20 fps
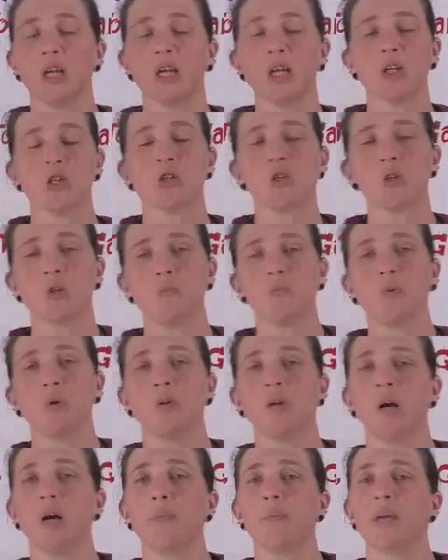and it should pull
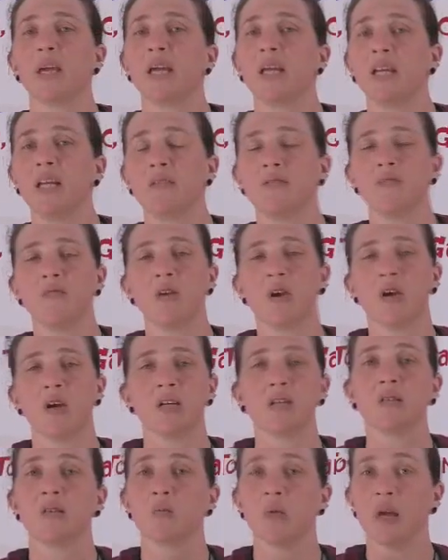up any of the
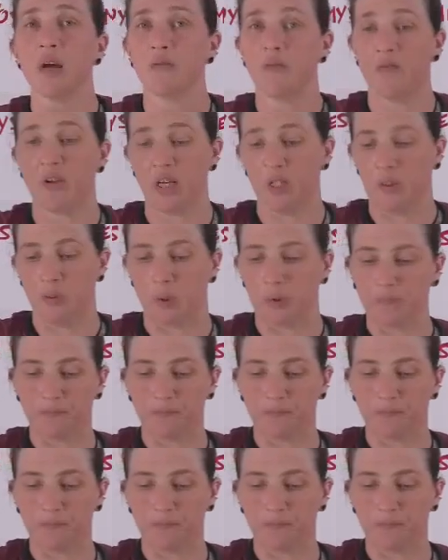variants that we have available.